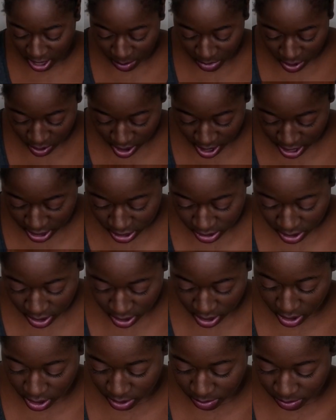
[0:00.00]
Let me go ahead and
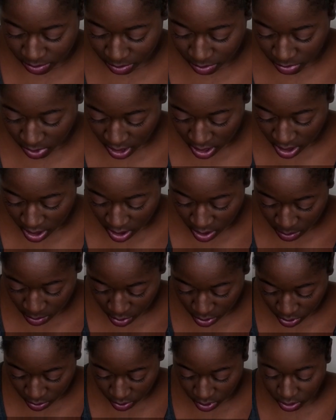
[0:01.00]
uh,
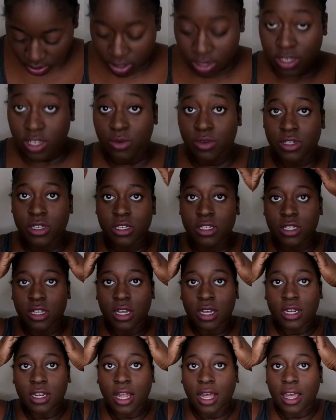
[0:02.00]
put her on and see what she's
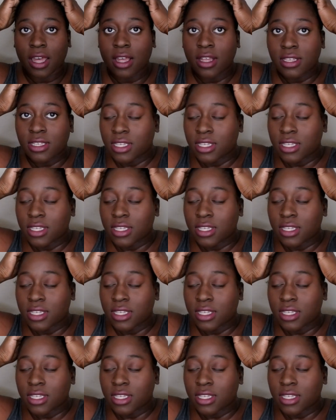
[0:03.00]
looking like.